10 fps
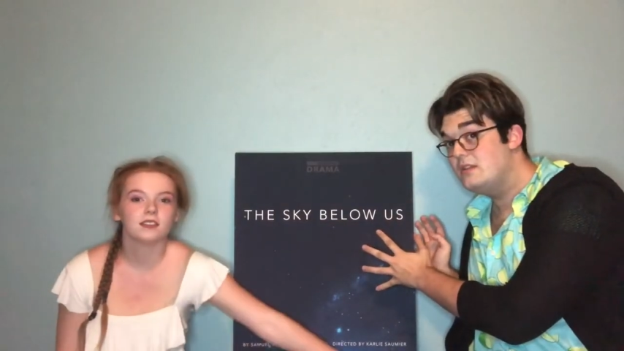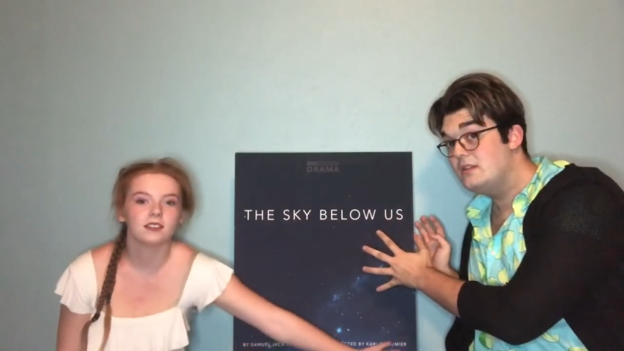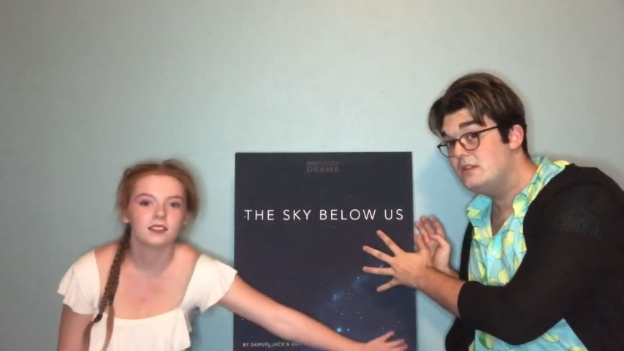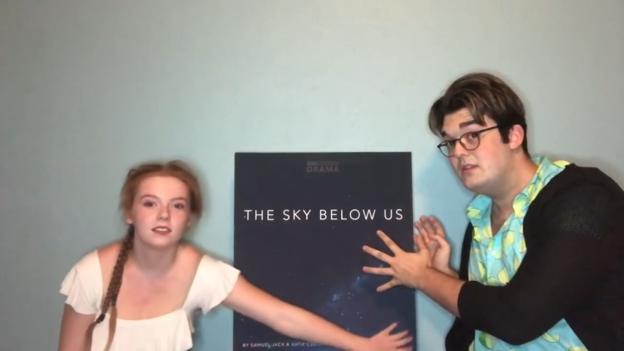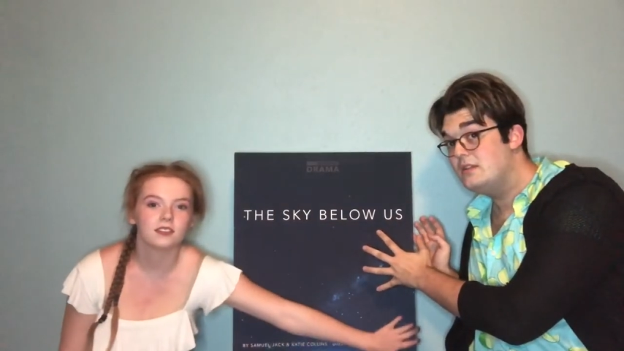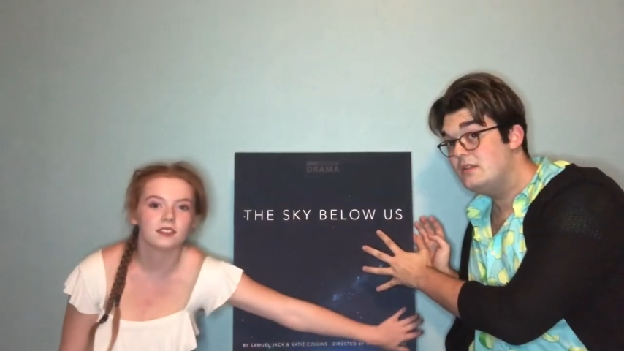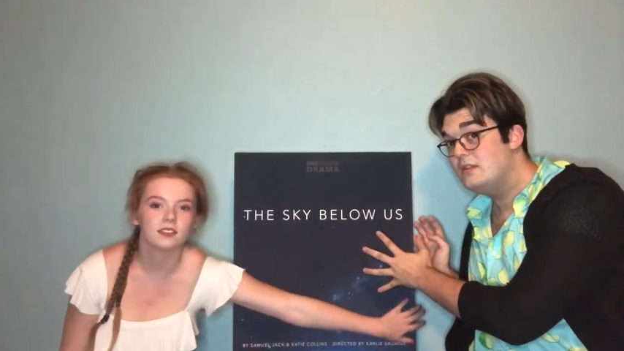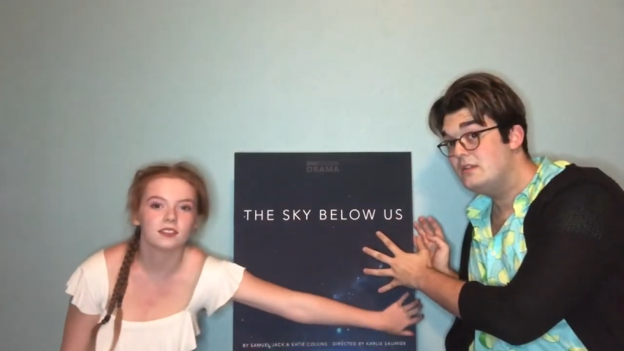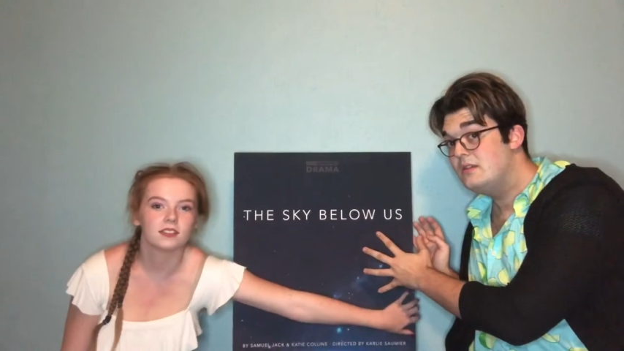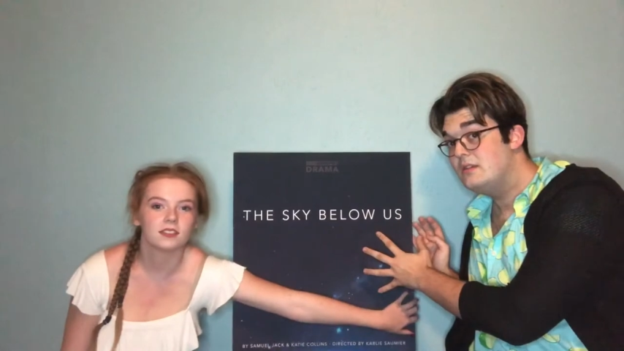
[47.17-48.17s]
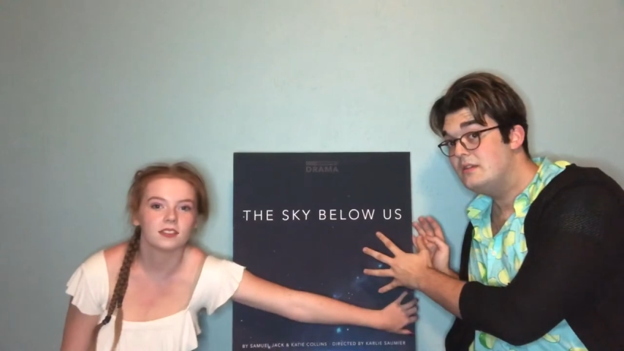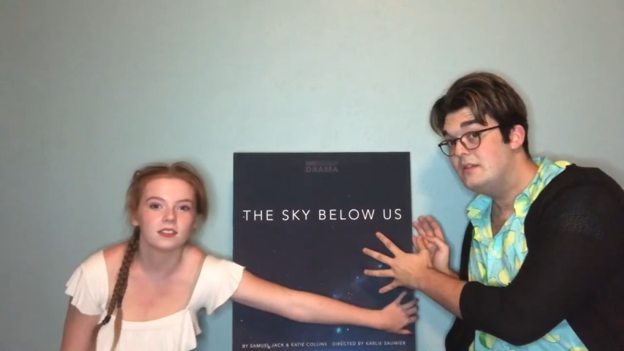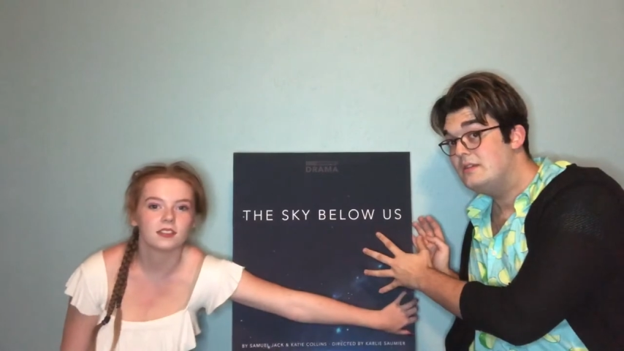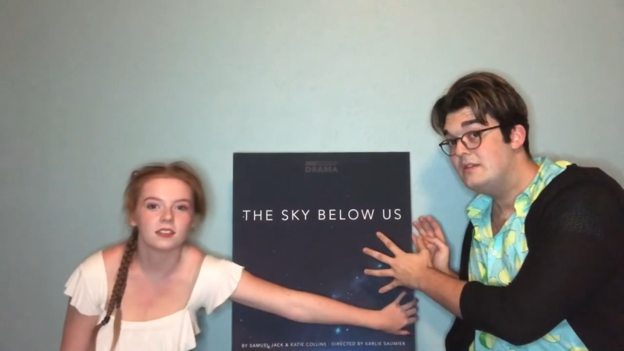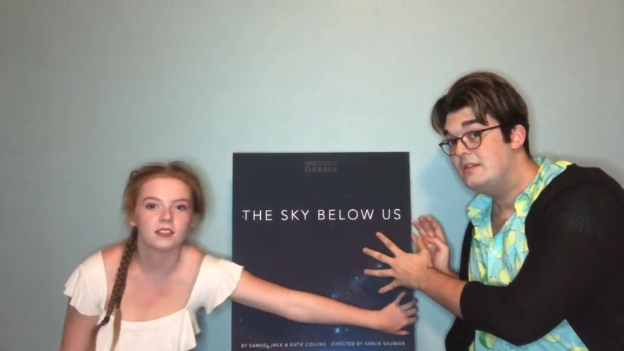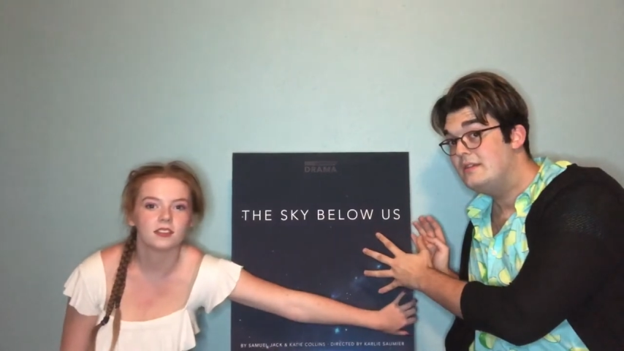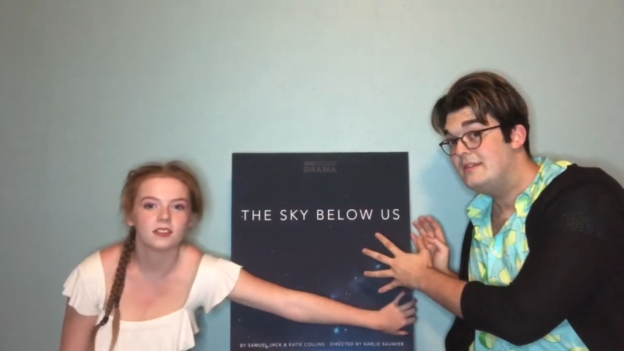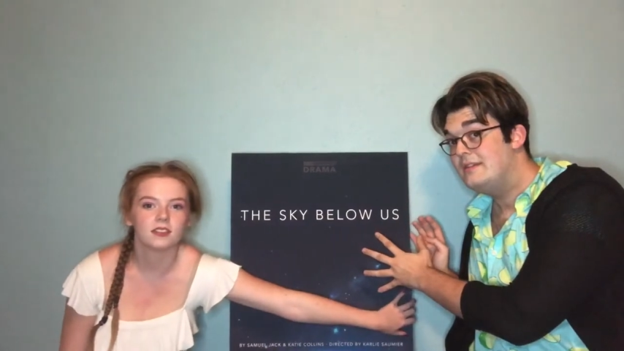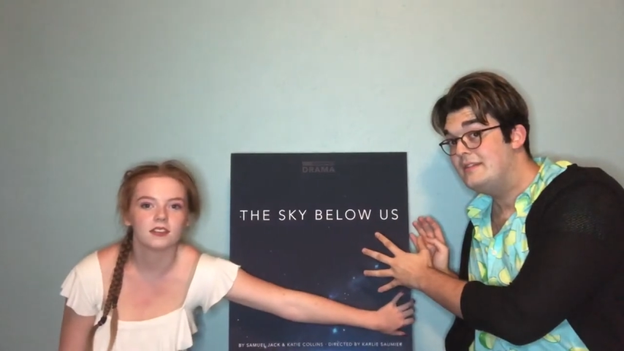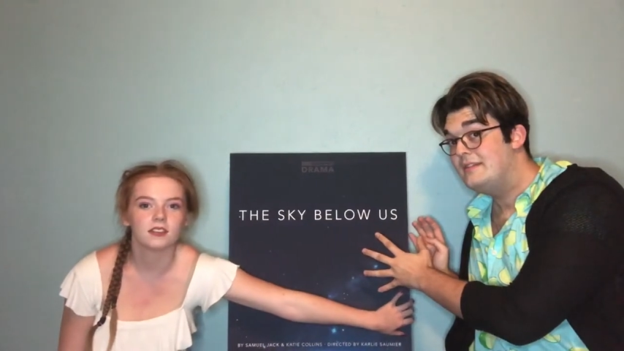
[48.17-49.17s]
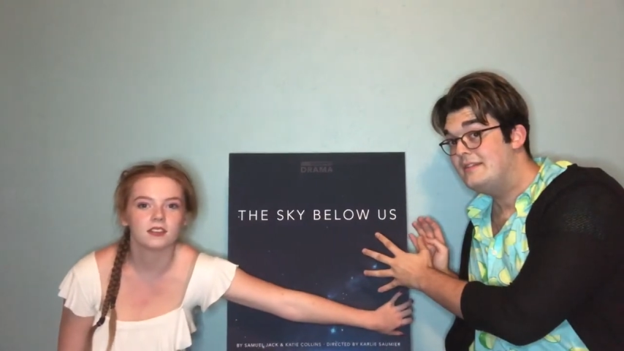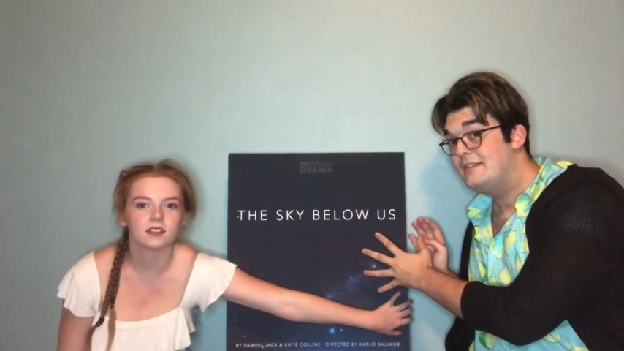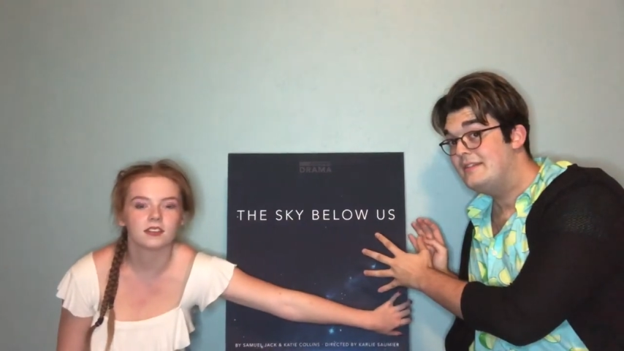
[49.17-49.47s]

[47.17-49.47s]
Nobody speaks.